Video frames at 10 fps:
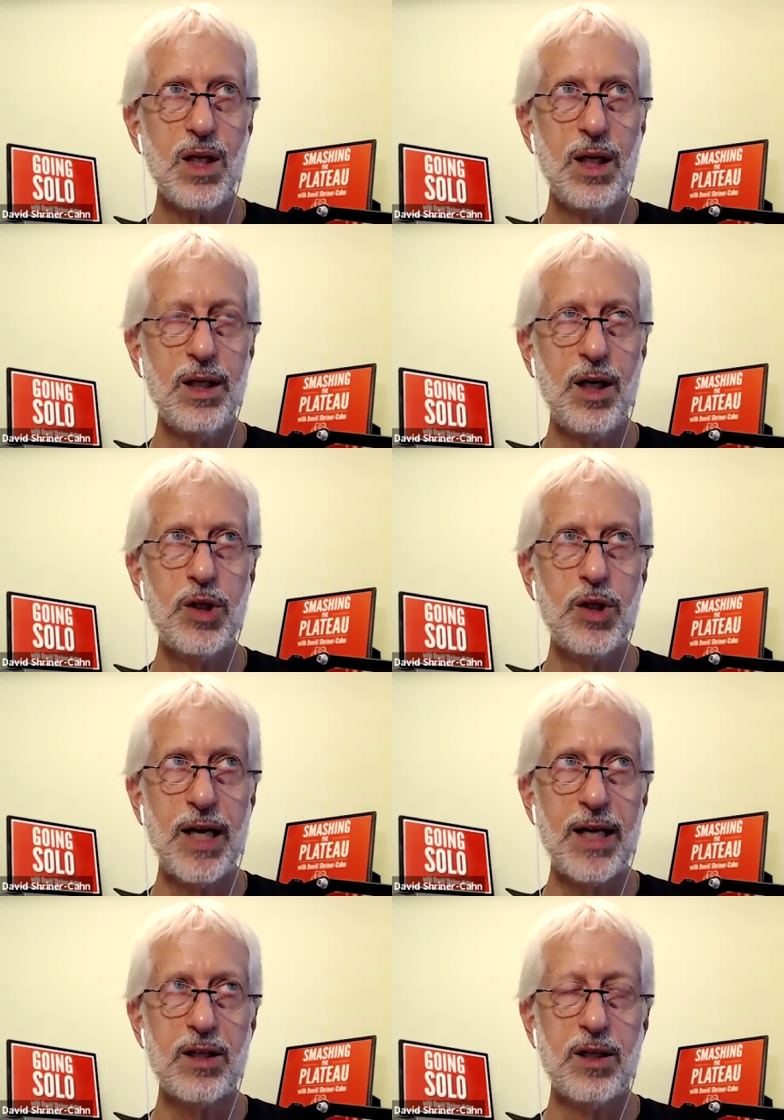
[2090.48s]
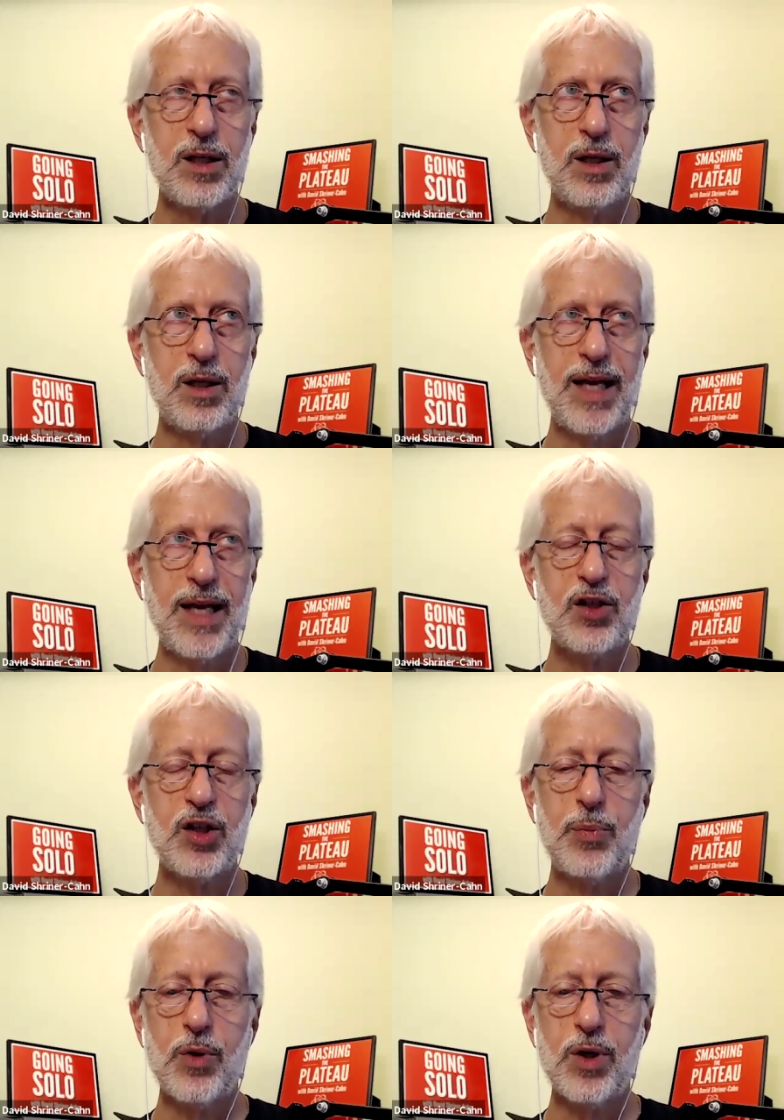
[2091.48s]
you know, when you get get to the
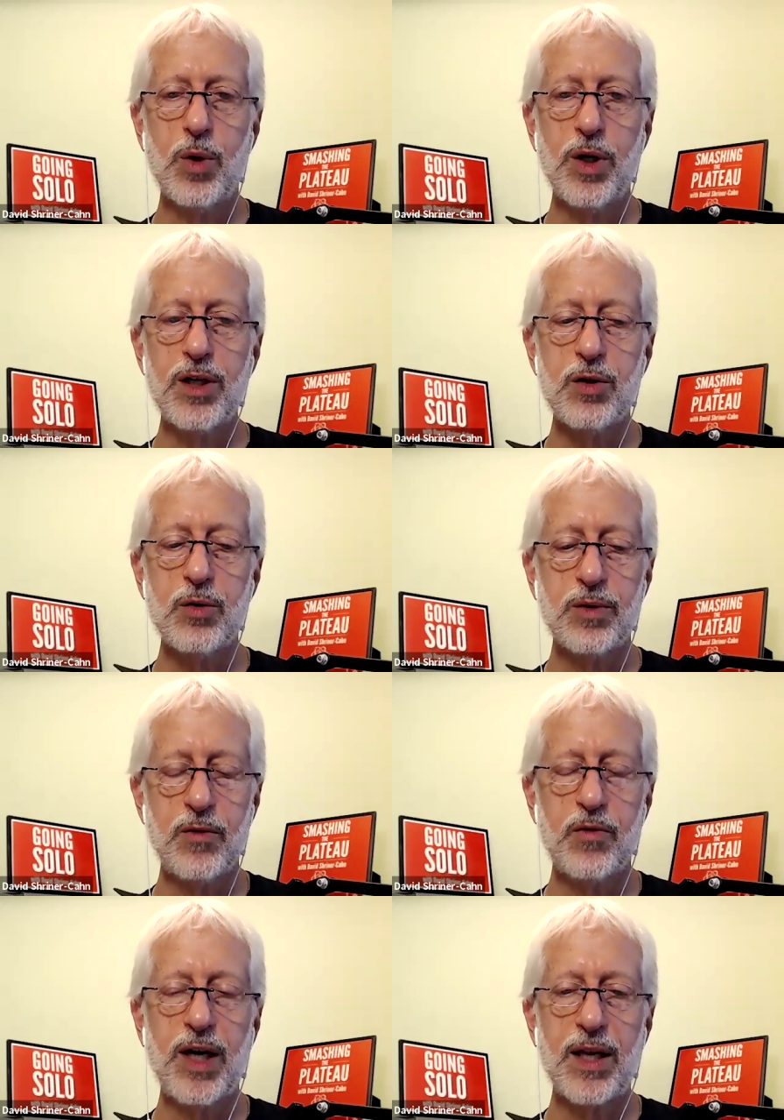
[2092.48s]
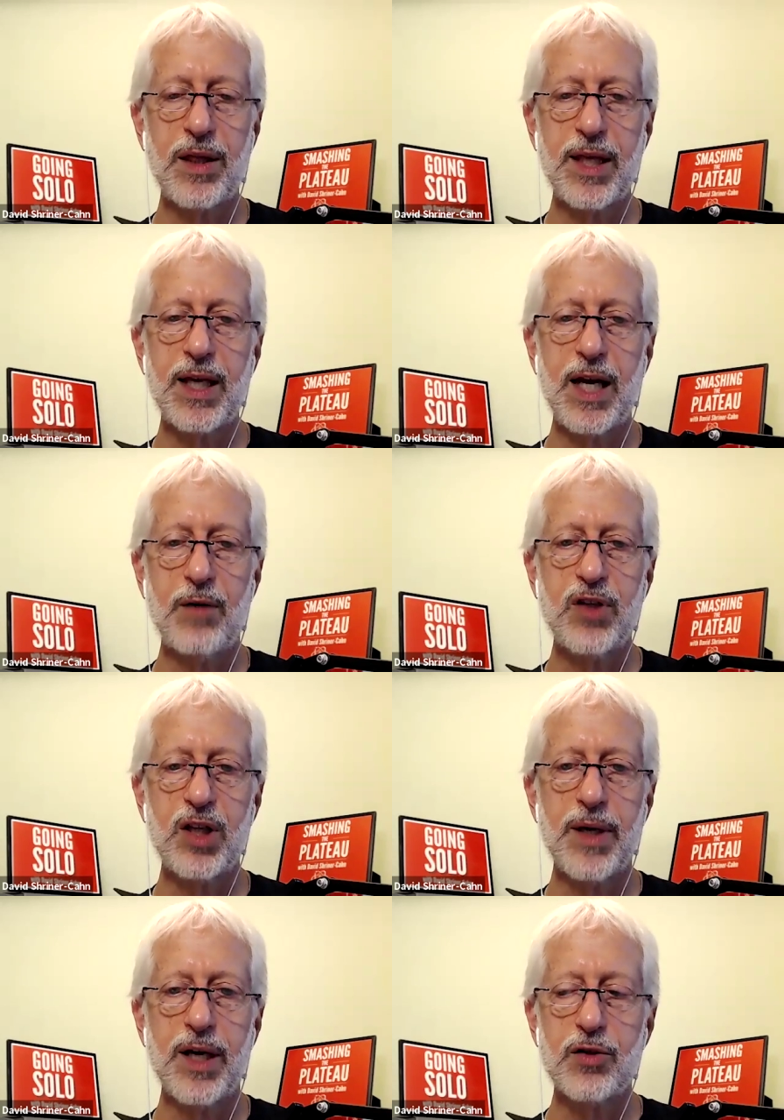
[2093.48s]
point where you're you've got to think carefully
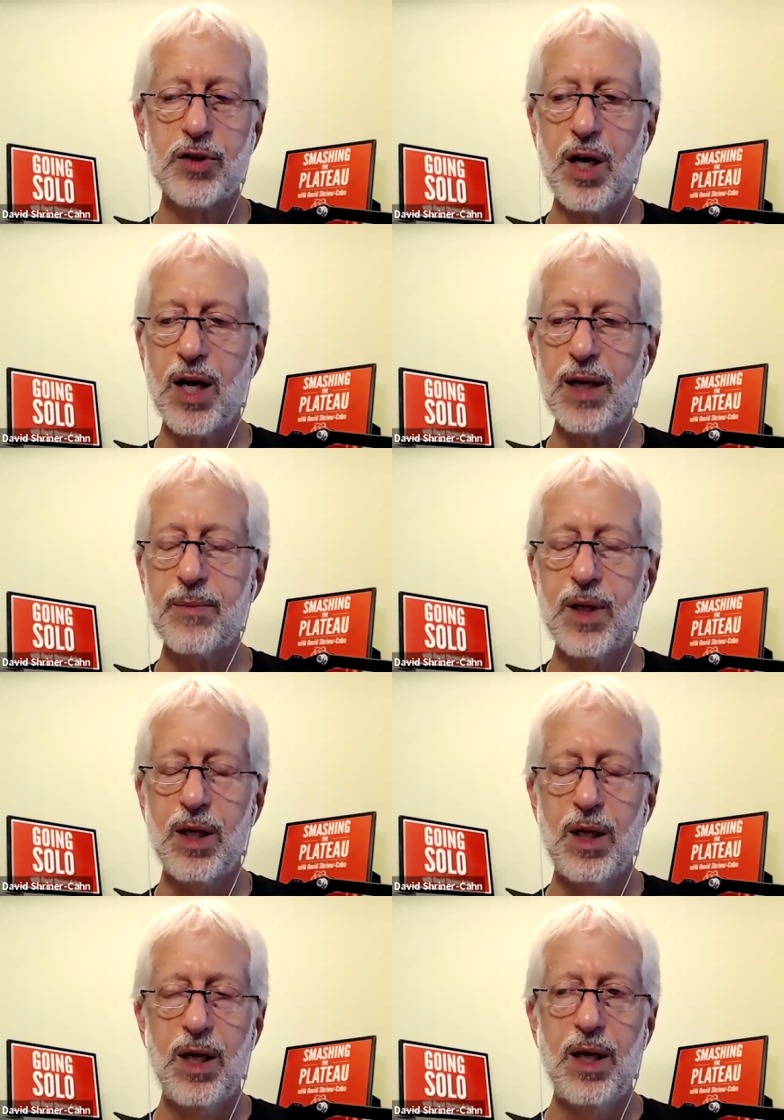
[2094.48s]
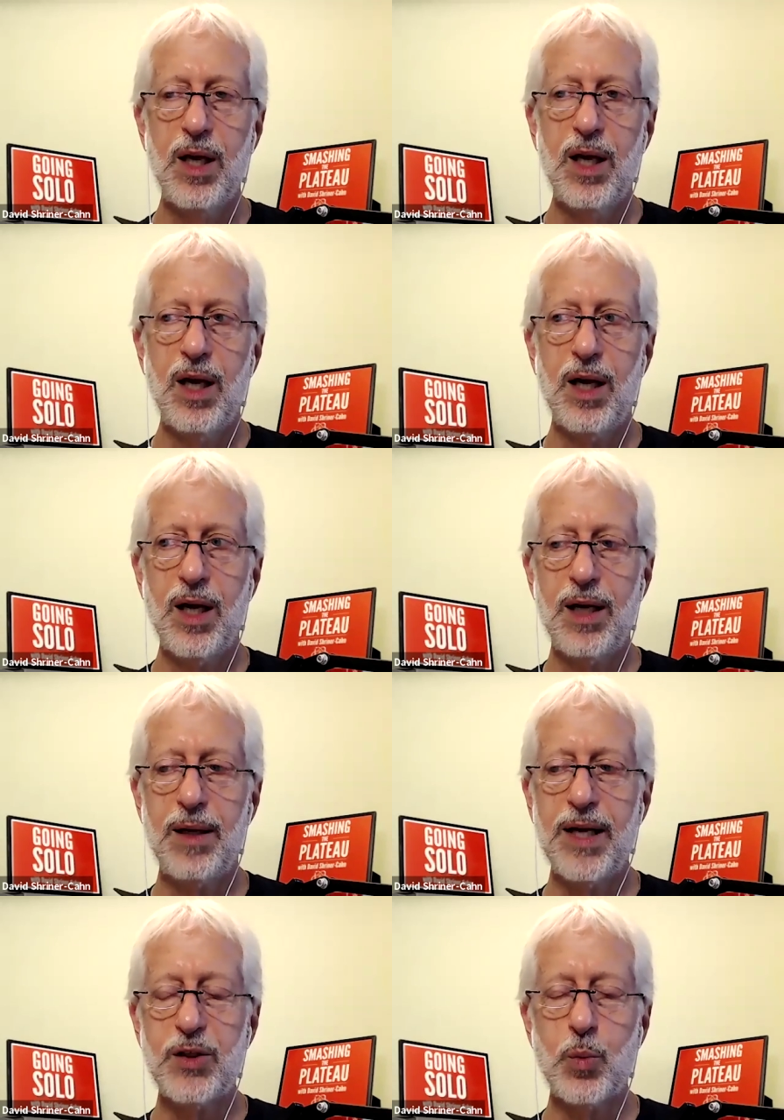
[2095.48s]
about your time uh,
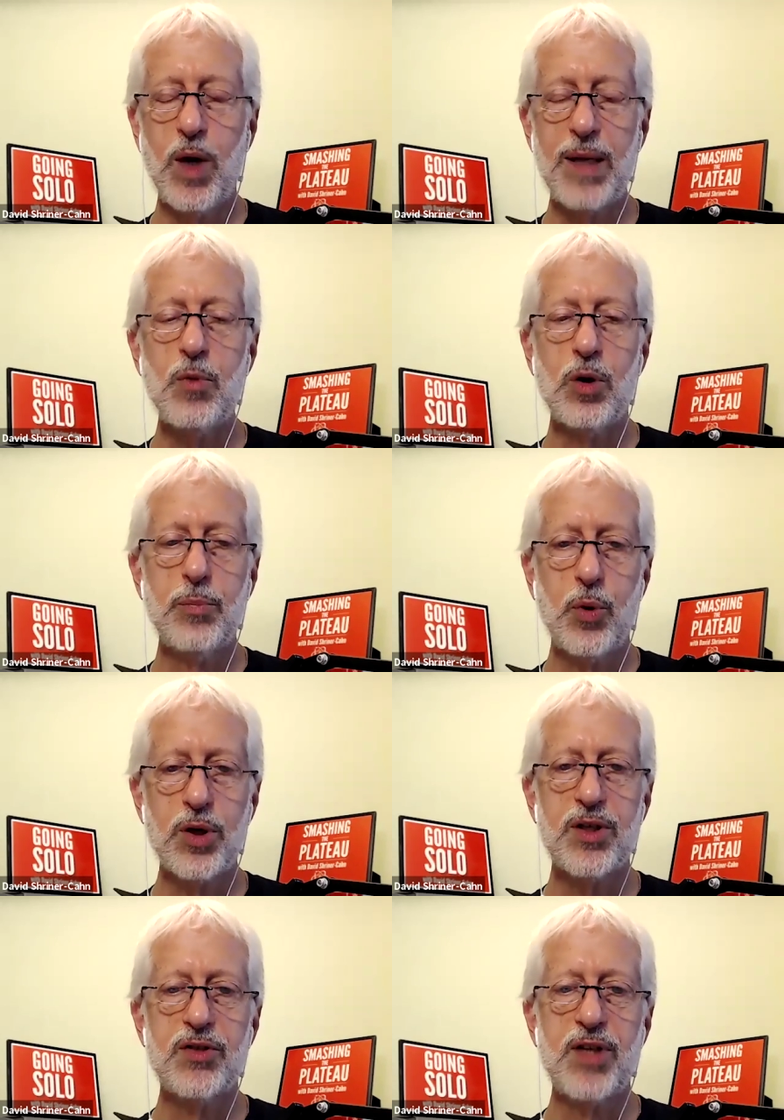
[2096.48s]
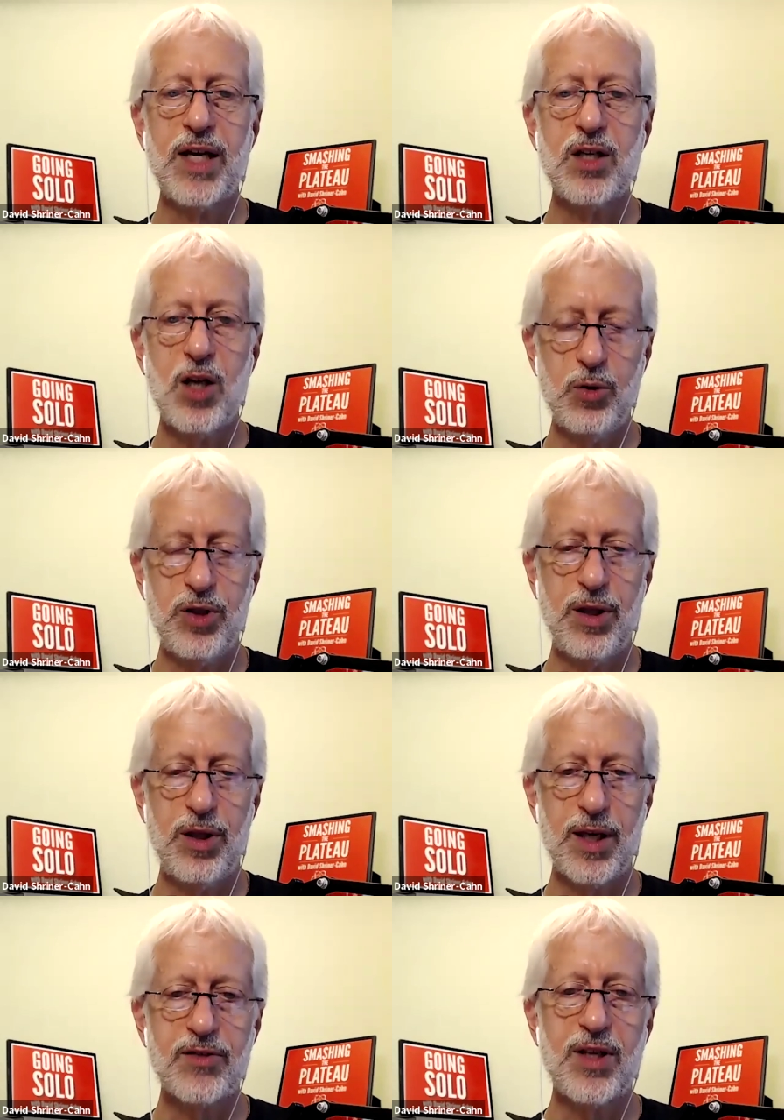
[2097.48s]
it's way more important to say no to
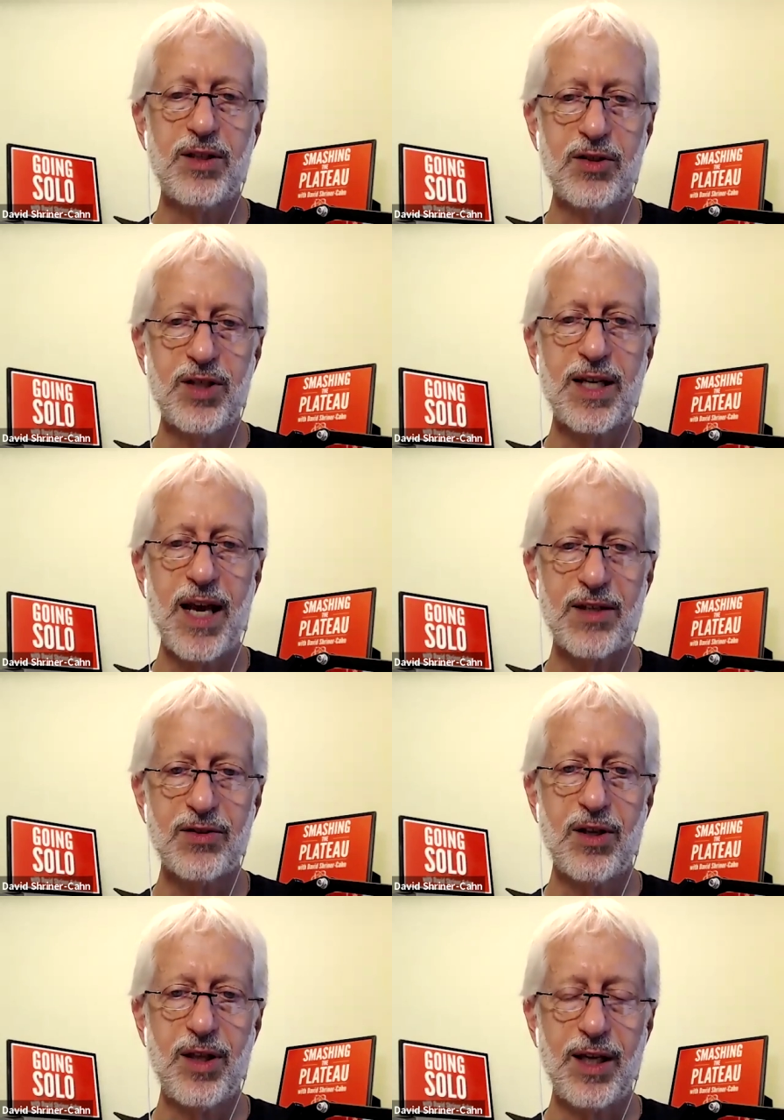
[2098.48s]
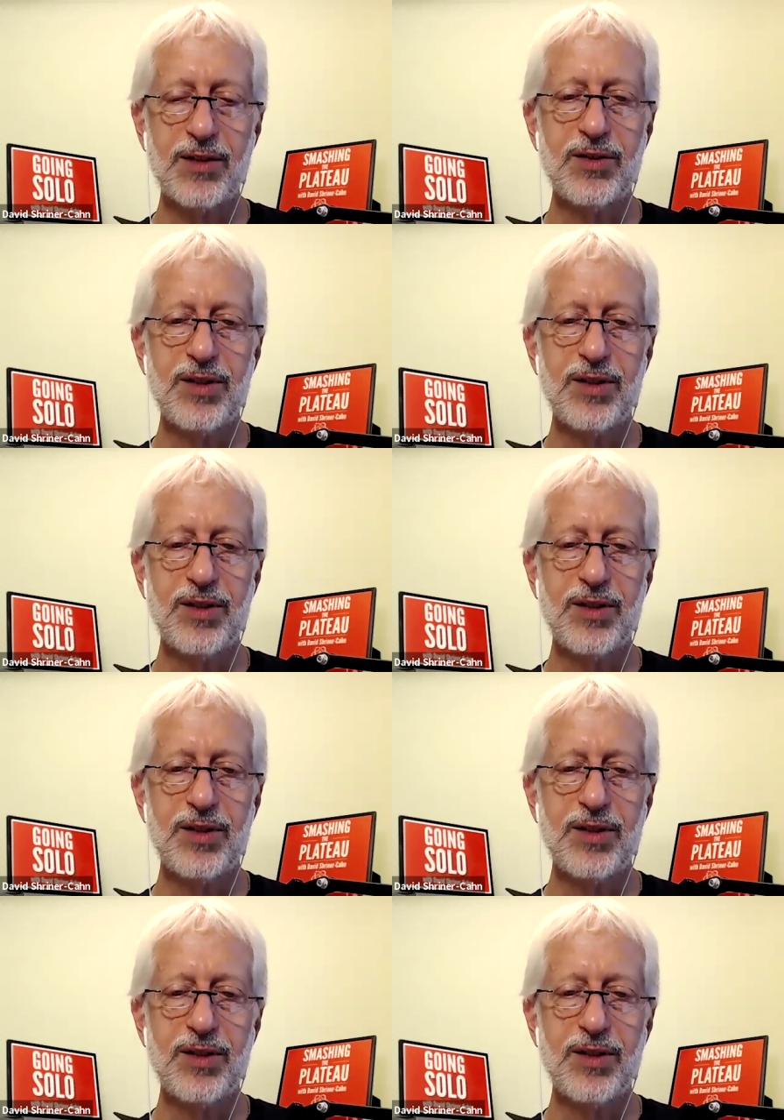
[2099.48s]
things than to say yes to things.